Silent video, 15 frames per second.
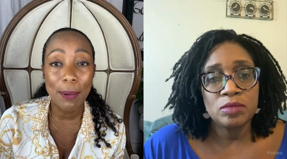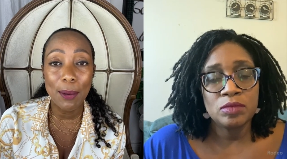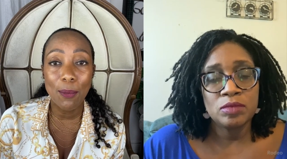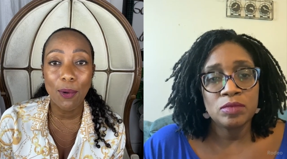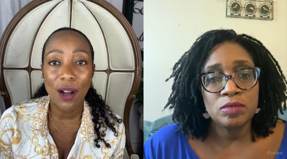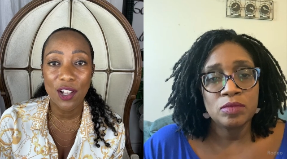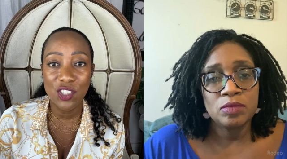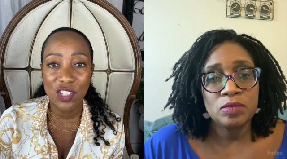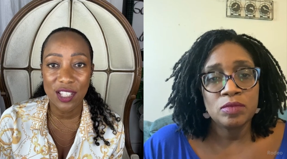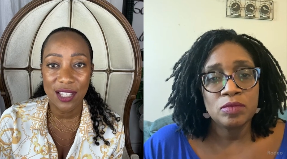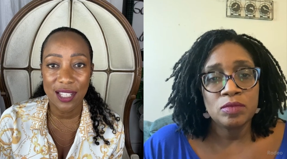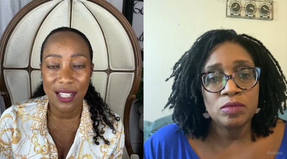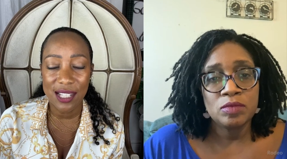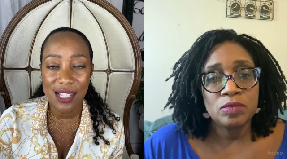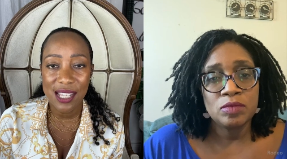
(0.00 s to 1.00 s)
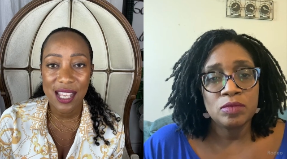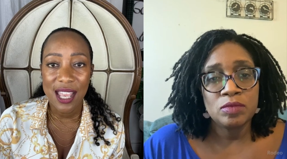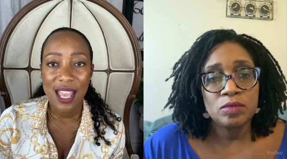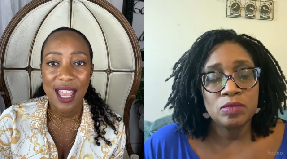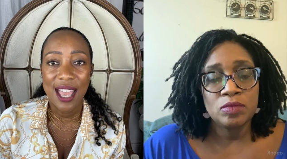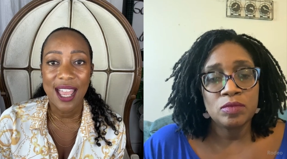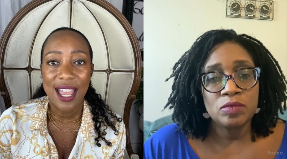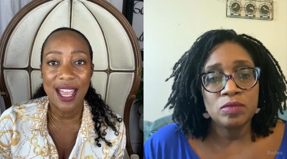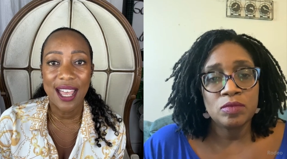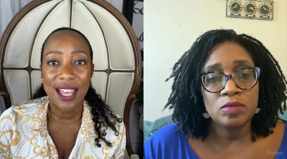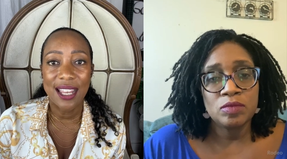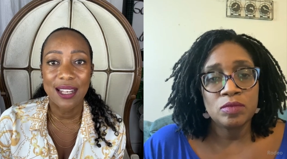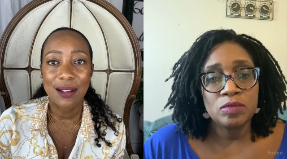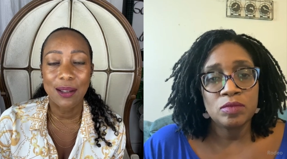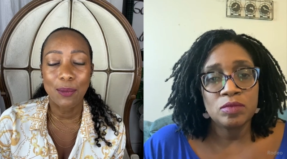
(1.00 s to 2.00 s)
Speaker 1: who may be watching this?
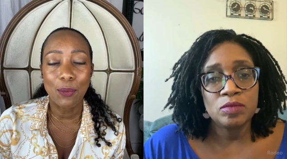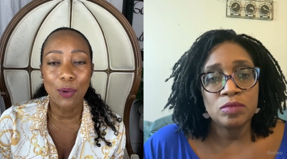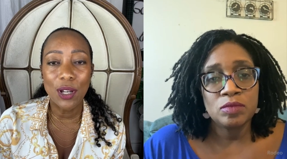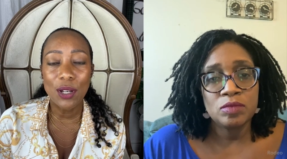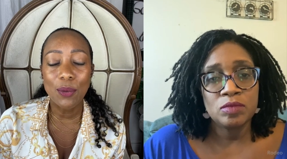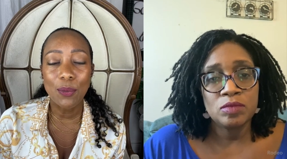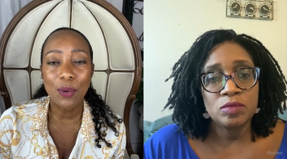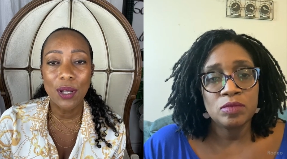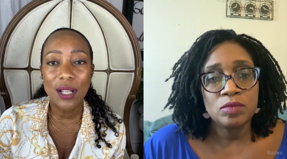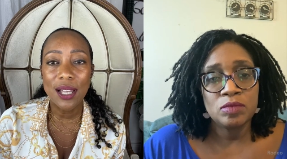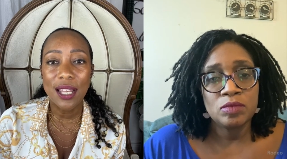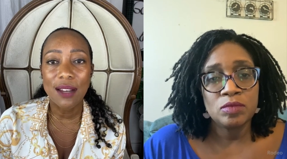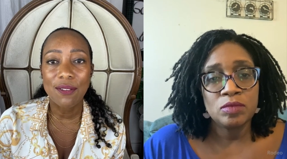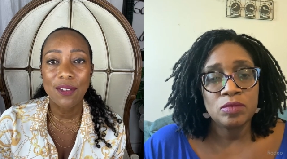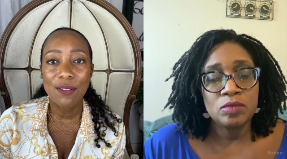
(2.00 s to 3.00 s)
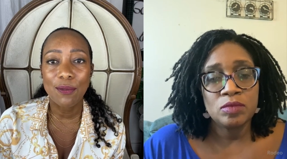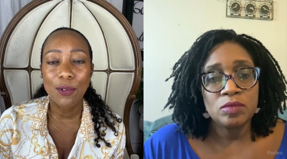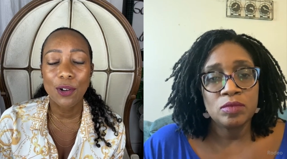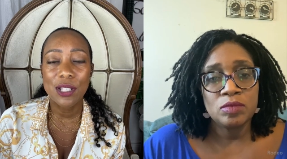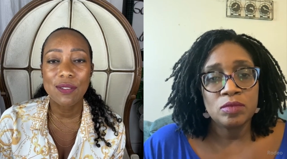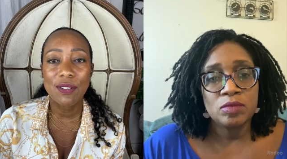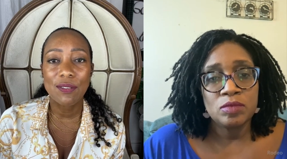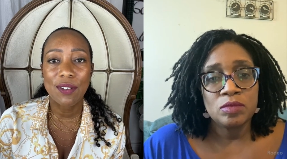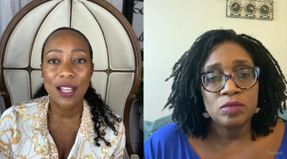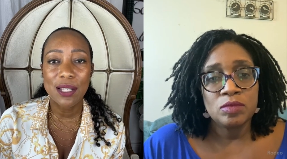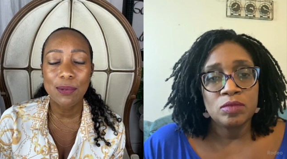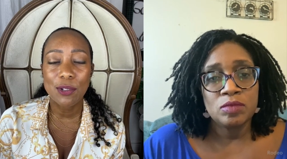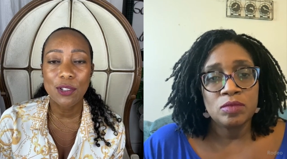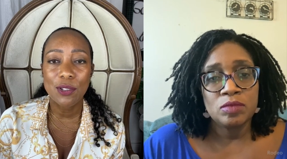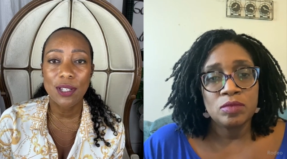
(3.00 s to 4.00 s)
And, and what, what kind of words of
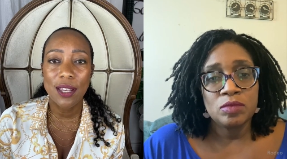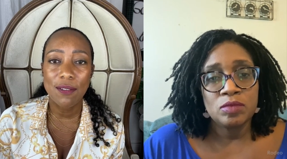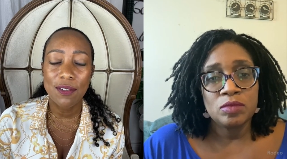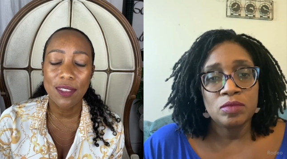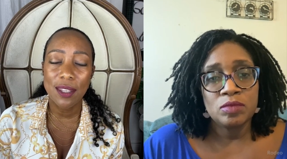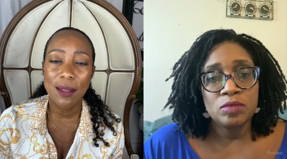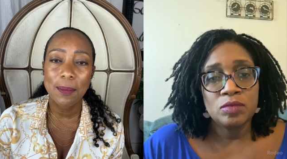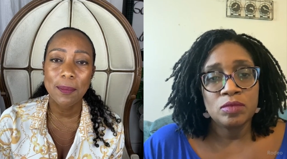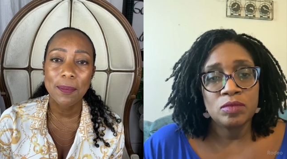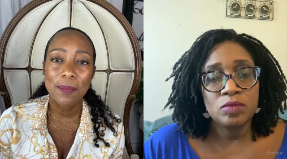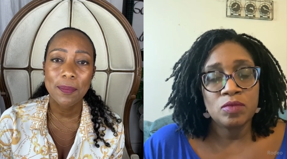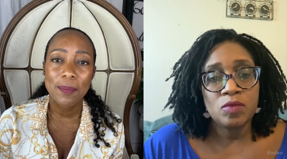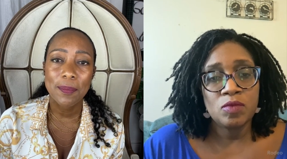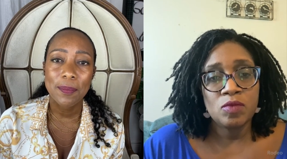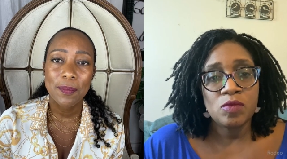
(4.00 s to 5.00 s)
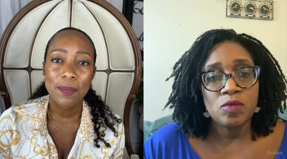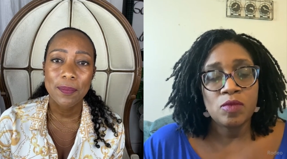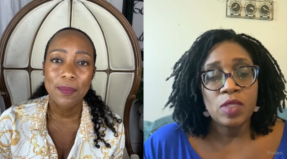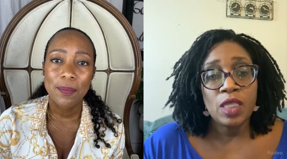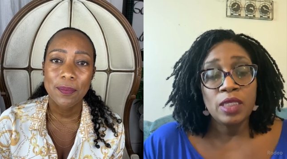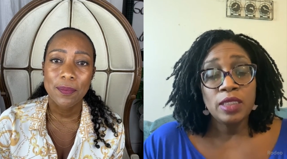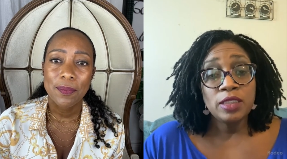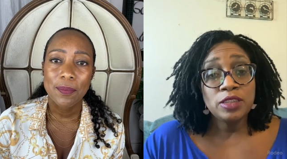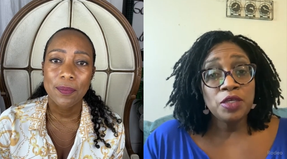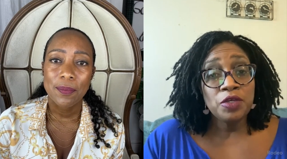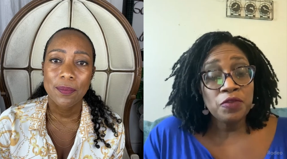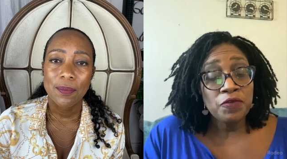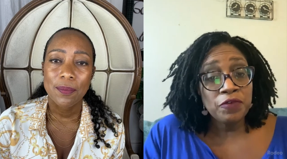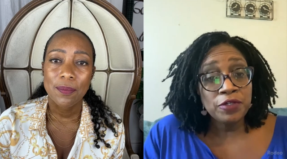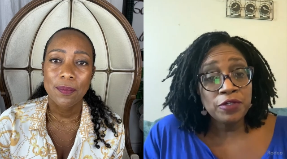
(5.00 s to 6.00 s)
advice would you give to them?
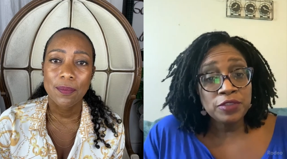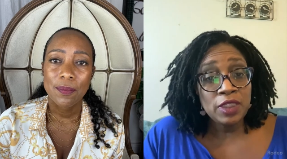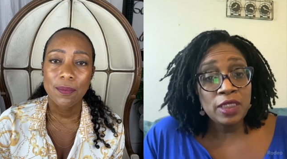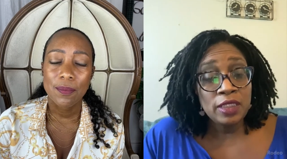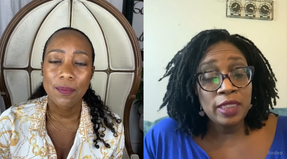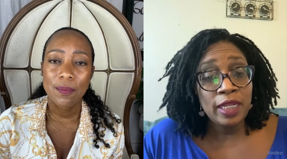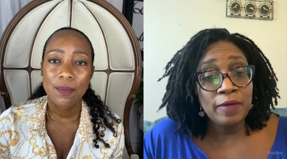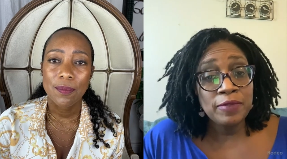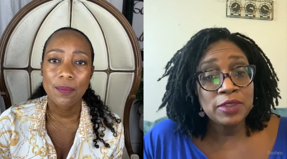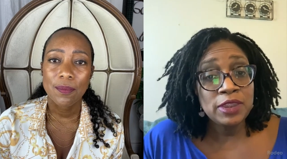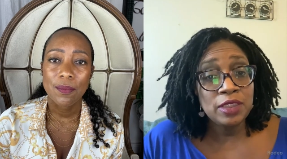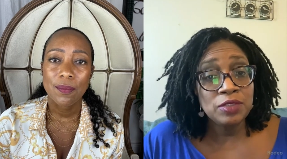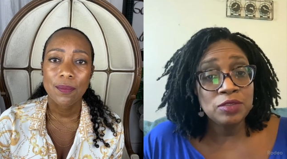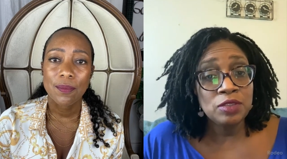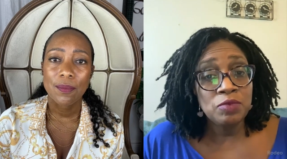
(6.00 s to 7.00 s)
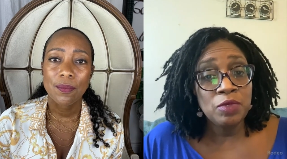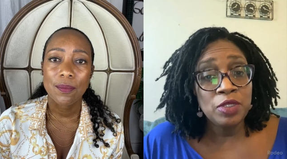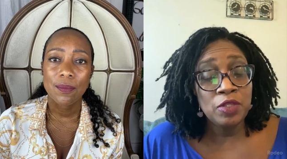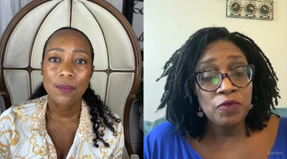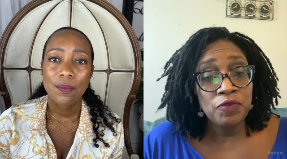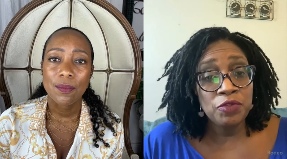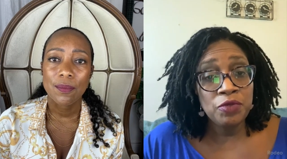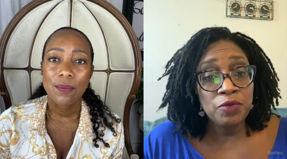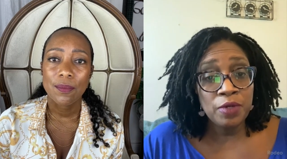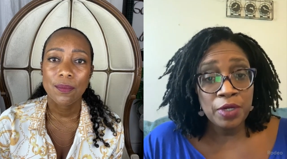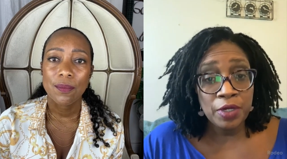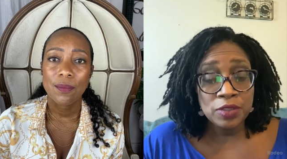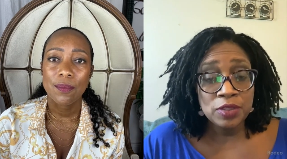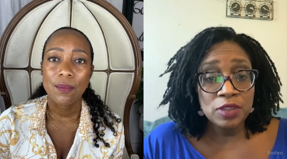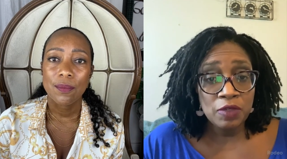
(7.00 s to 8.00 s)
Speaker 2: So the first thing that I would tell someone, if
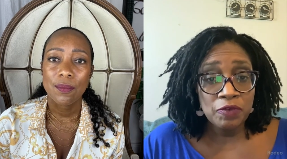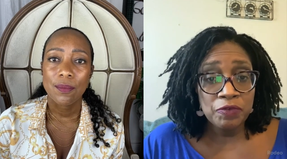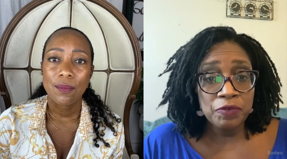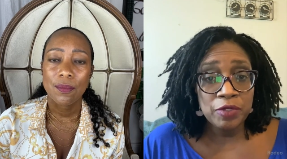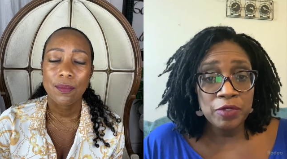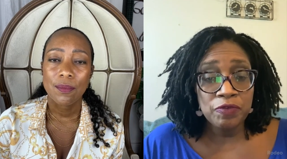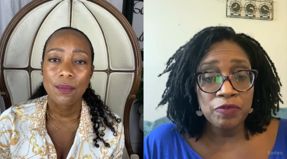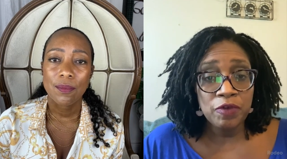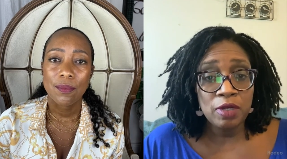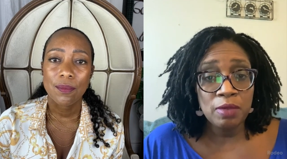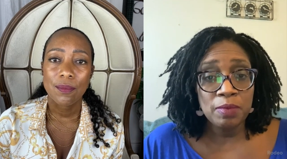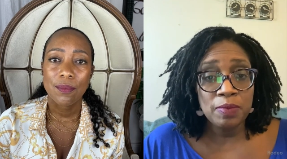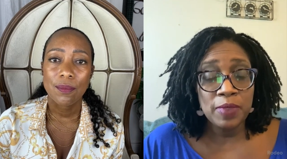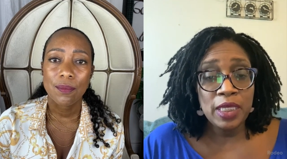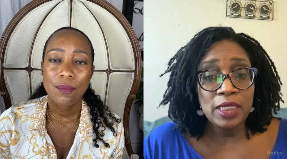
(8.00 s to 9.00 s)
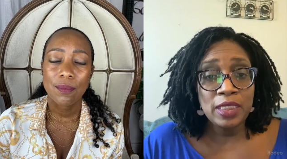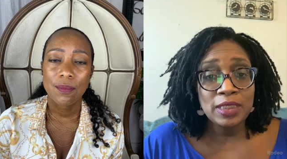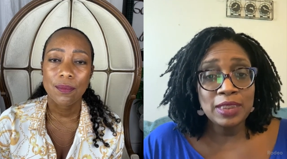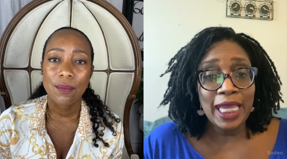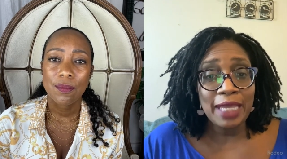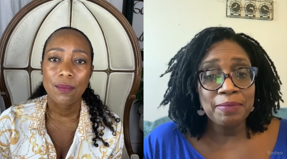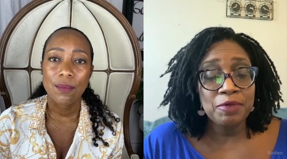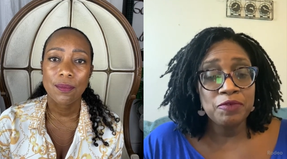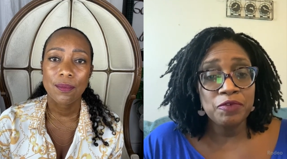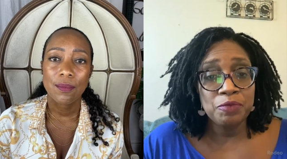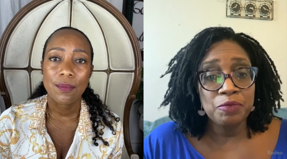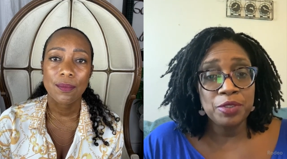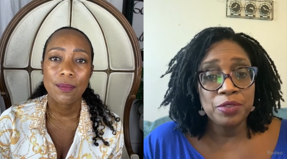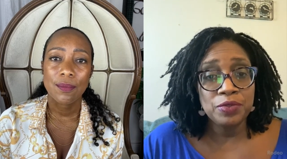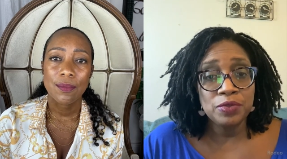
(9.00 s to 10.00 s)
you are suffering from any type
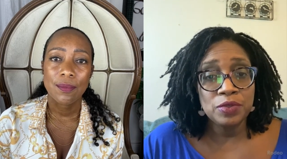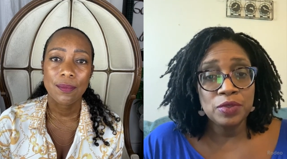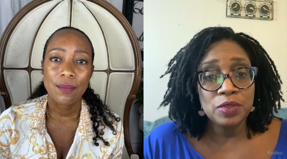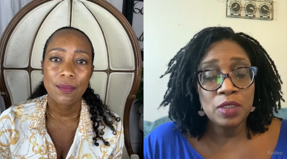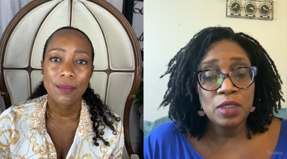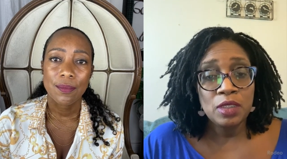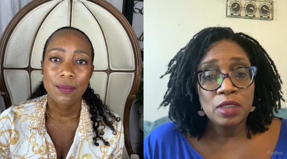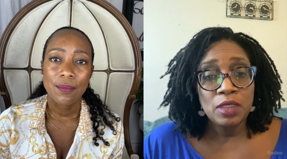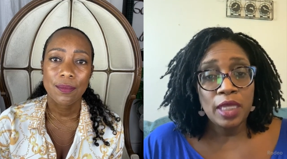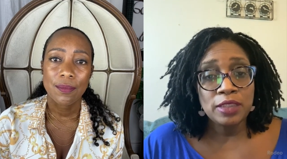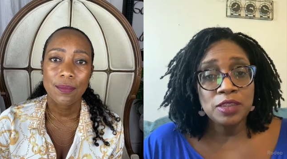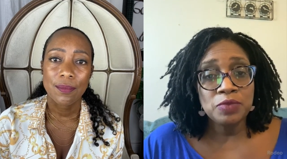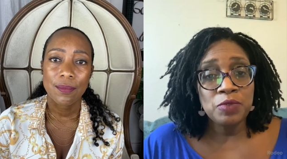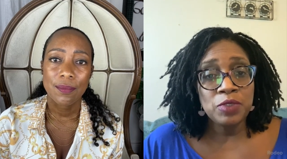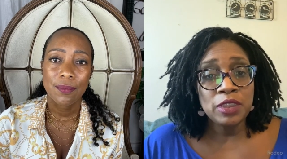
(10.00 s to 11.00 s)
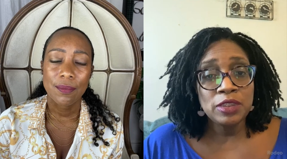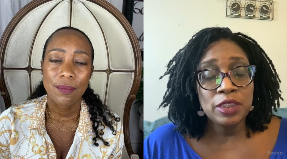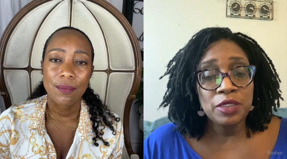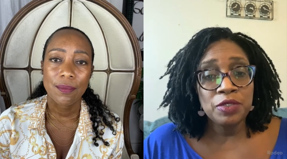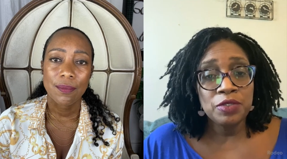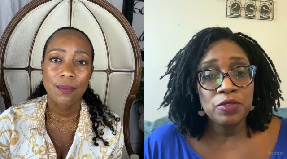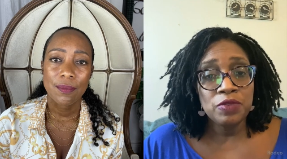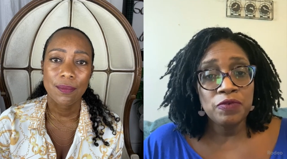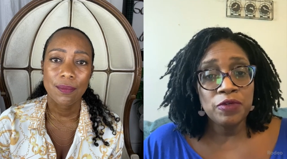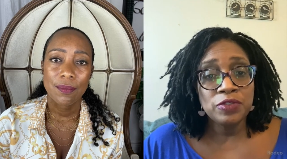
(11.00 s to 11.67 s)
of abuse, I just want to tell